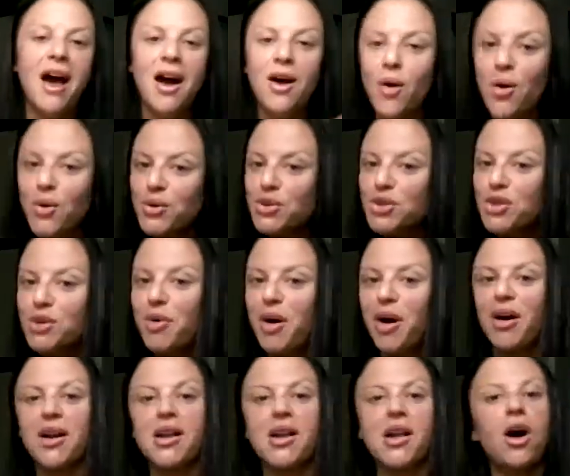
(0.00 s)
host a
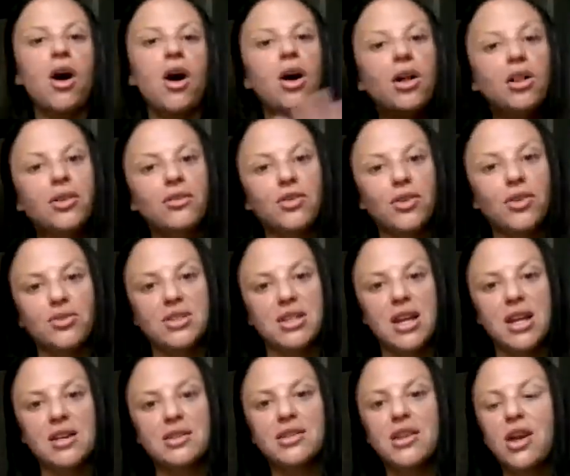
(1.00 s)
party, all of those
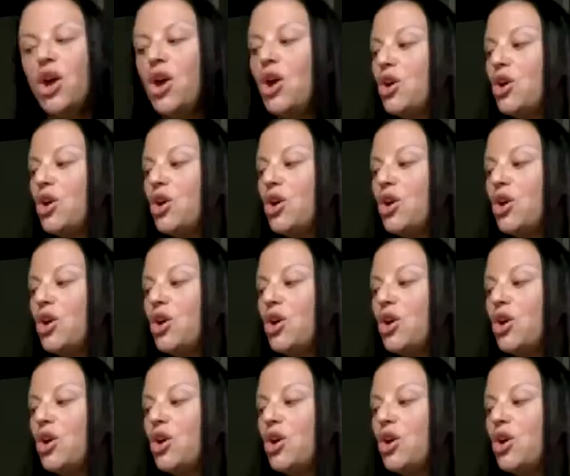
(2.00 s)
things.